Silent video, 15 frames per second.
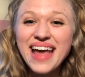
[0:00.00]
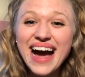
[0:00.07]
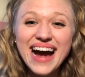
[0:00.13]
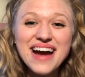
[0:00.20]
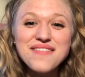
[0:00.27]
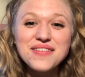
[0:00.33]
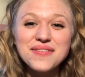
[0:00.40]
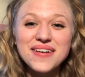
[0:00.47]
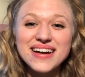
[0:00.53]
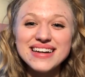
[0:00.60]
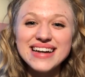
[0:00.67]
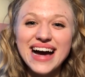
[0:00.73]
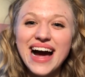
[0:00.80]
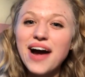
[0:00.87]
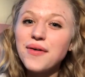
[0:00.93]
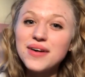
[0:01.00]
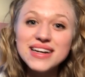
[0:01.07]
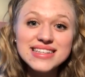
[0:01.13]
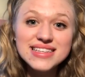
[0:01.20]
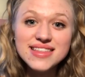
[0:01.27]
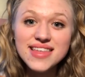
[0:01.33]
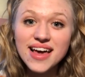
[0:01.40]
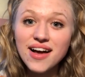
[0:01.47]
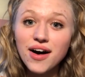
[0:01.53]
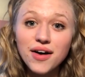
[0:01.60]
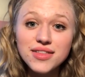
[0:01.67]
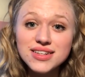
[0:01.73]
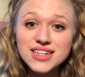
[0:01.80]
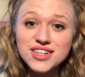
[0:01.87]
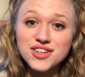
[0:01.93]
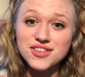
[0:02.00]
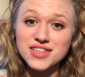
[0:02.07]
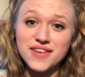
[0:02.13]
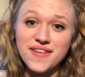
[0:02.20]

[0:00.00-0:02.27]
Hi everyone, I wanted to thank all the teachers